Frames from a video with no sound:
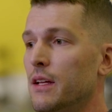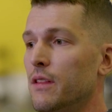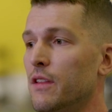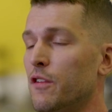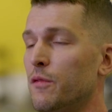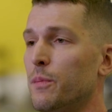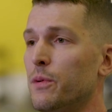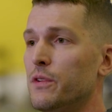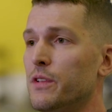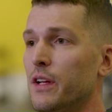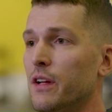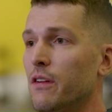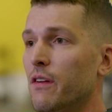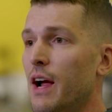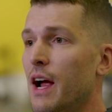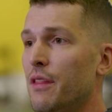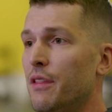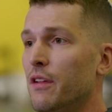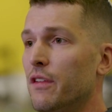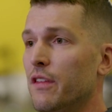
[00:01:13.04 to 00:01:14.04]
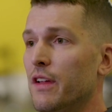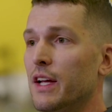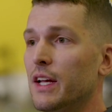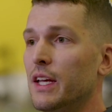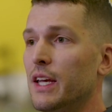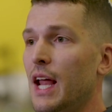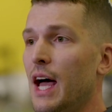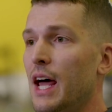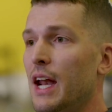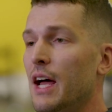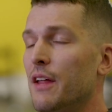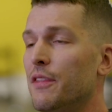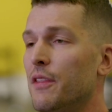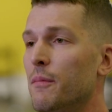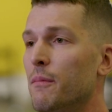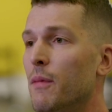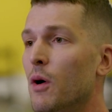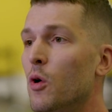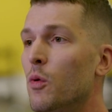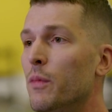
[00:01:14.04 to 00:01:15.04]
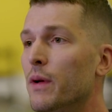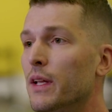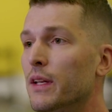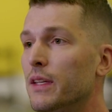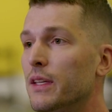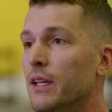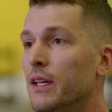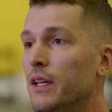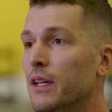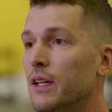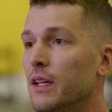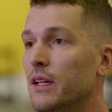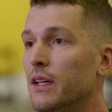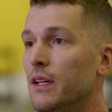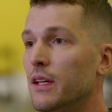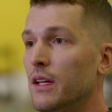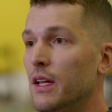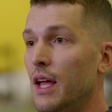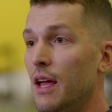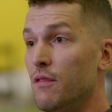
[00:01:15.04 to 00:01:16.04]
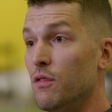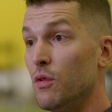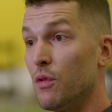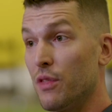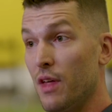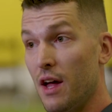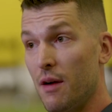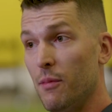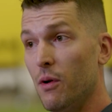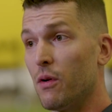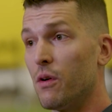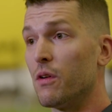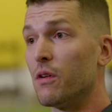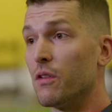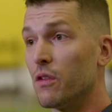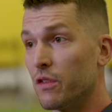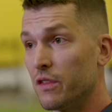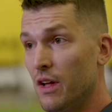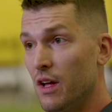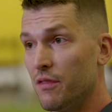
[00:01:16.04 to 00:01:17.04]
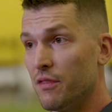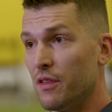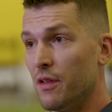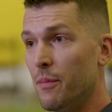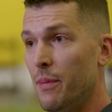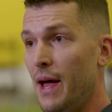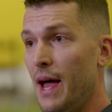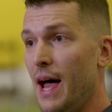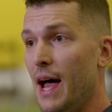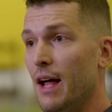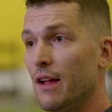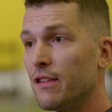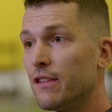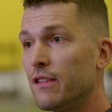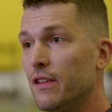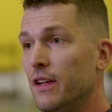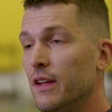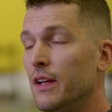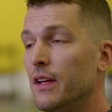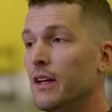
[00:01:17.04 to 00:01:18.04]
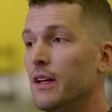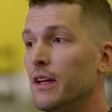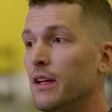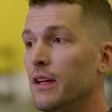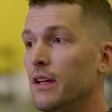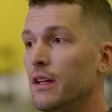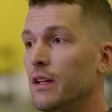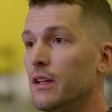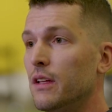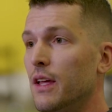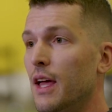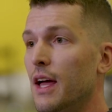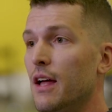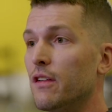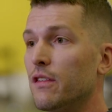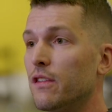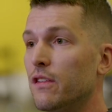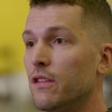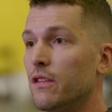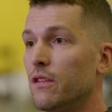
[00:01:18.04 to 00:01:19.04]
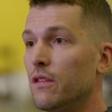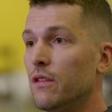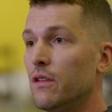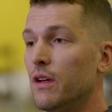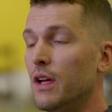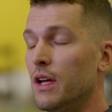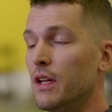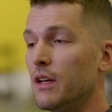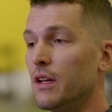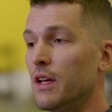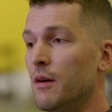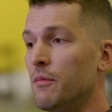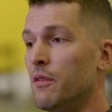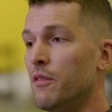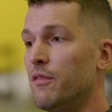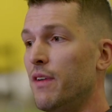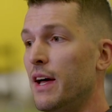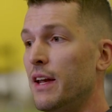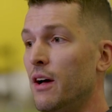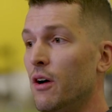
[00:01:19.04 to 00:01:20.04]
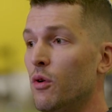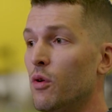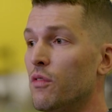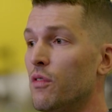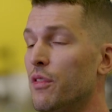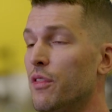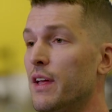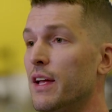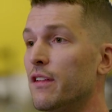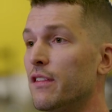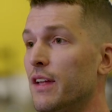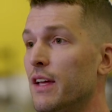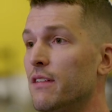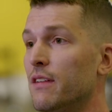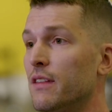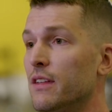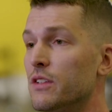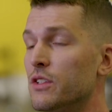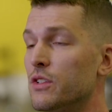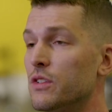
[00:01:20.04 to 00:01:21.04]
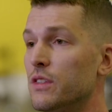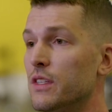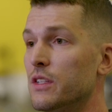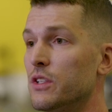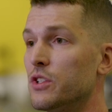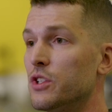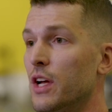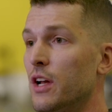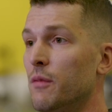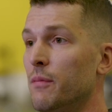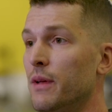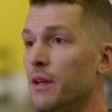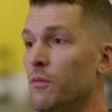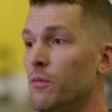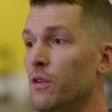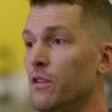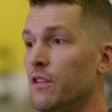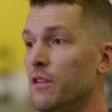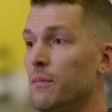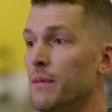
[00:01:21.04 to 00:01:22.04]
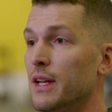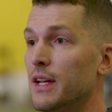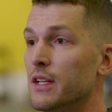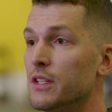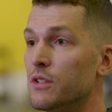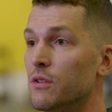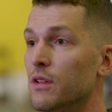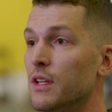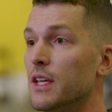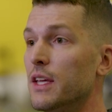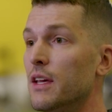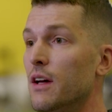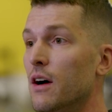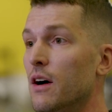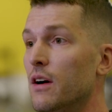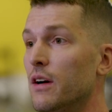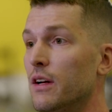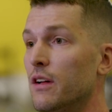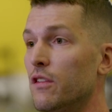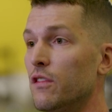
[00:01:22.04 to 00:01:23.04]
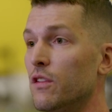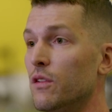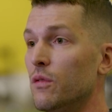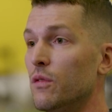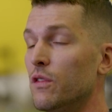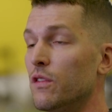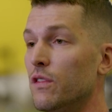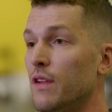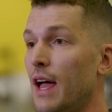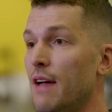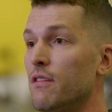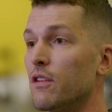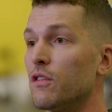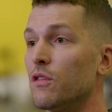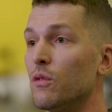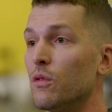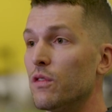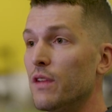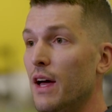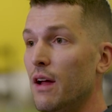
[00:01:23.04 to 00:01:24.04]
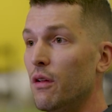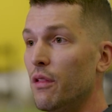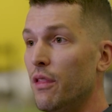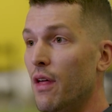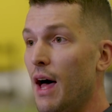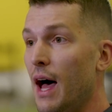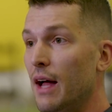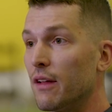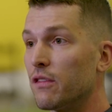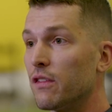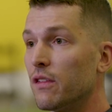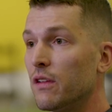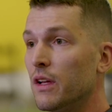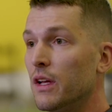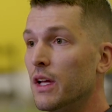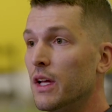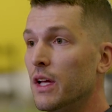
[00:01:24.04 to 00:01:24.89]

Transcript: this particular athlete's like, not at the moment. Have you thought about hurting yourself in the past? Yes. And come to find out over Thanksgiving, this, this gentleman was admitted to the ER because he was having suicidal thoughts.